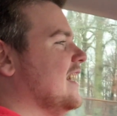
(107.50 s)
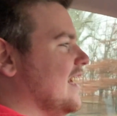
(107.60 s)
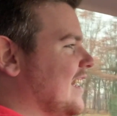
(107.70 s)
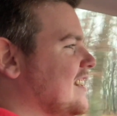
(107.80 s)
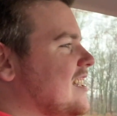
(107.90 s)

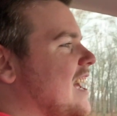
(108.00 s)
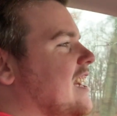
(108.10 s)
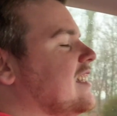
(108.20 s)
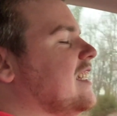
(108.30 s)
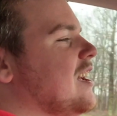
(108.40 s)

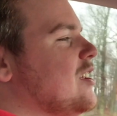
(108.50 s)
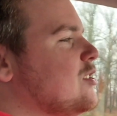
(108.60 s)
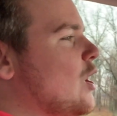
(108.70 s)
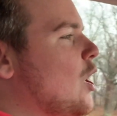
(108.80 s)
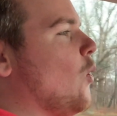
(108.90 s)
Exactly.
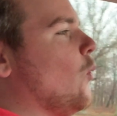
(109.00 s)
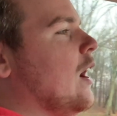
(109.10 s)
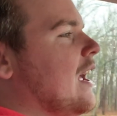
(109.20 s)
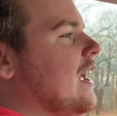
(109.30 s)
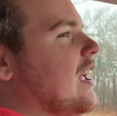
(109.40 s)
So
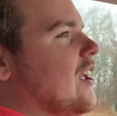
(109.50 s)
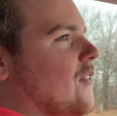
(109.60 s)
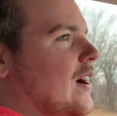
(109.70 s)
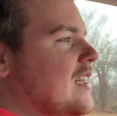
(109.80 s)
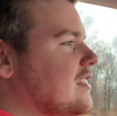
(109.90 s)

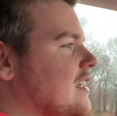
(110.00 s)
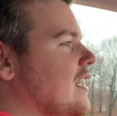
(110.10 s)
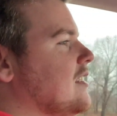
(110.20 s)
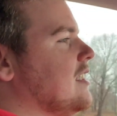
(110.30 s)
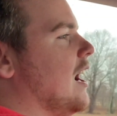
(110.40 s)
if I set
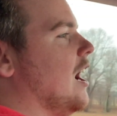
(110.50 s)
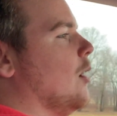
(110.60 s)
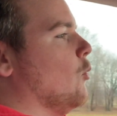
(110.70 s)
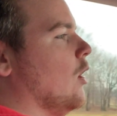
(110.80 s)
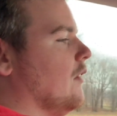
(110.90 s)
a
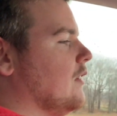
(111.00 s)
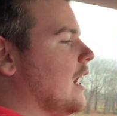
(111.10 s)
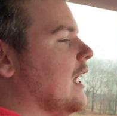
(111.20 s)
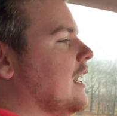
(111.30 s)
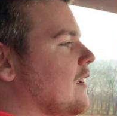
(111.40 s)
time where
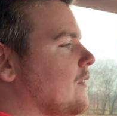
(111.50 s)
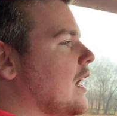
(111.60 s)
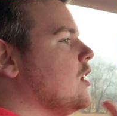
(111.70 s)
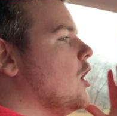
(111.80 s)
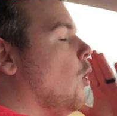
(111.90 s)
if
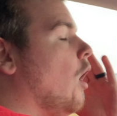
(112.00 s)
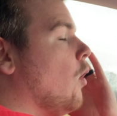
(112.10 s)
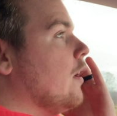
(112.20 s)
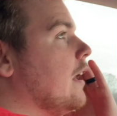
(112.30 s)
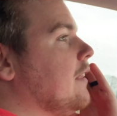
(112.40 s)
I know
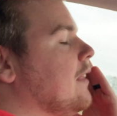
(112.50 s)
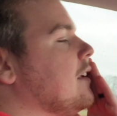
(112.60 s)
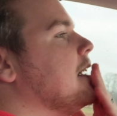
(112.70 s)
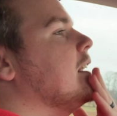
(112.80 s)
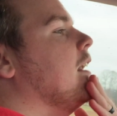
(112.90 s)
already that,
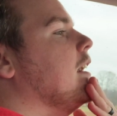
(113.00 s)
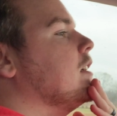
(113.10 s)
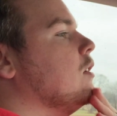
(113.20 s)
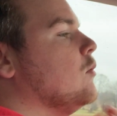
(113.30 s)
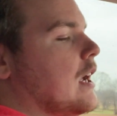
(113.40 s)
say like
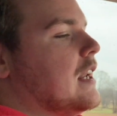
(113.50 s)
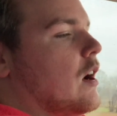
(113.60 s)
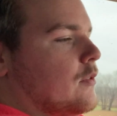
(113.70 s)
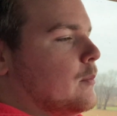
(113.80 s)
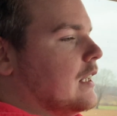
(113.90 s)
right
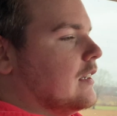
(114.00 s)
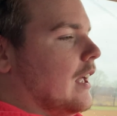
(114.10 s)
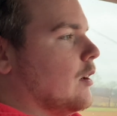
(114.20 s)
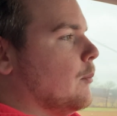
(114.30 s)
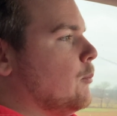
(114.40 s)
now for me,
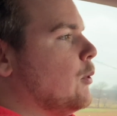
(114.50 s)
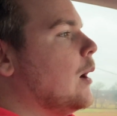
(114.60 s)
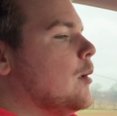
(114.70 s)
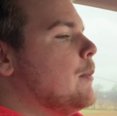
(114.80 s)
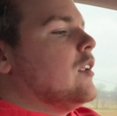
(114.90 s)
like
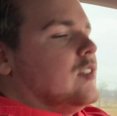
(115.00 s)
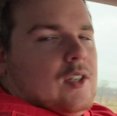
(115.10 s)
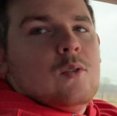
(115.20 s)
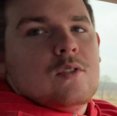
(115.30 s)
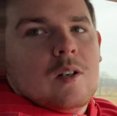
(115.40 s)
probably about
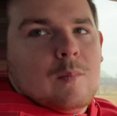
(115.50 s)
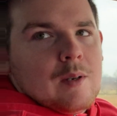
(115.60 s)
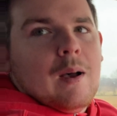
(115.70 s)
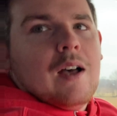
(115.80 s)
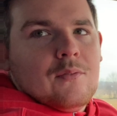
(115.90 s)
2 is going to be
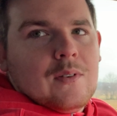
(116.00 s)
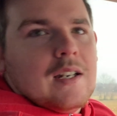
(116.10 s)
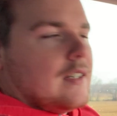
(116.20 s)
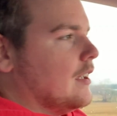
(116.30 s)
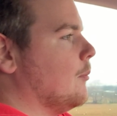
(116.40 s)
my
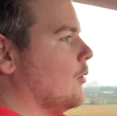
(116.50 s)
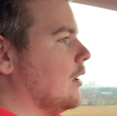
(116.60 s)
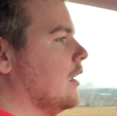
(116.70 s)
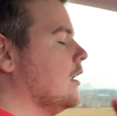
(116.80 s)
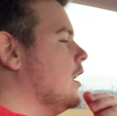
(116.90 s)
feeding time.
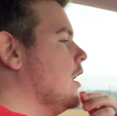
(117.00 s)
Okay?